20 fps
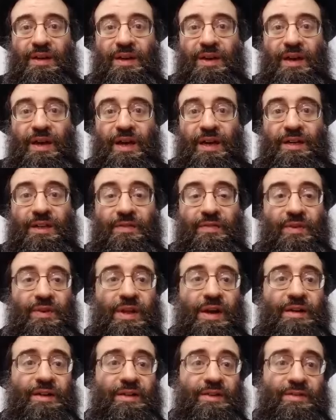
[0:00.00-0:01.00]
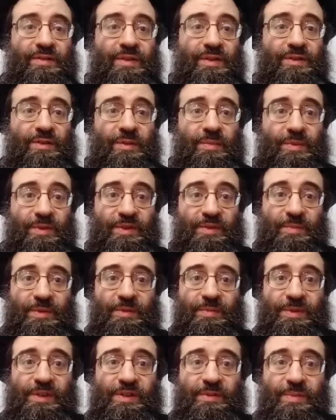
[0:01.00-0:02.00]
And if you like this video, please
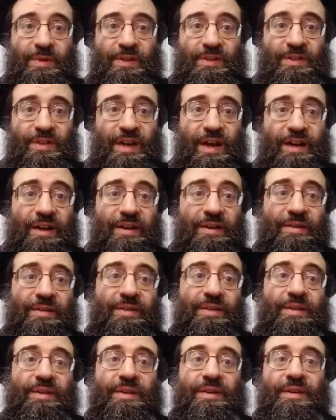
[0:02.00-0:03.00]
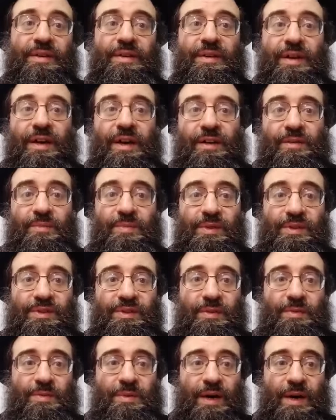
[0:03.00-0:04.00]
press like and please
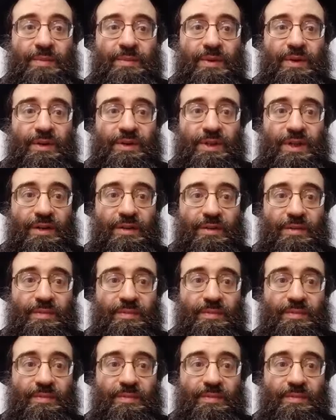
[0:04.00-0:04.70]
subscribe to our channel.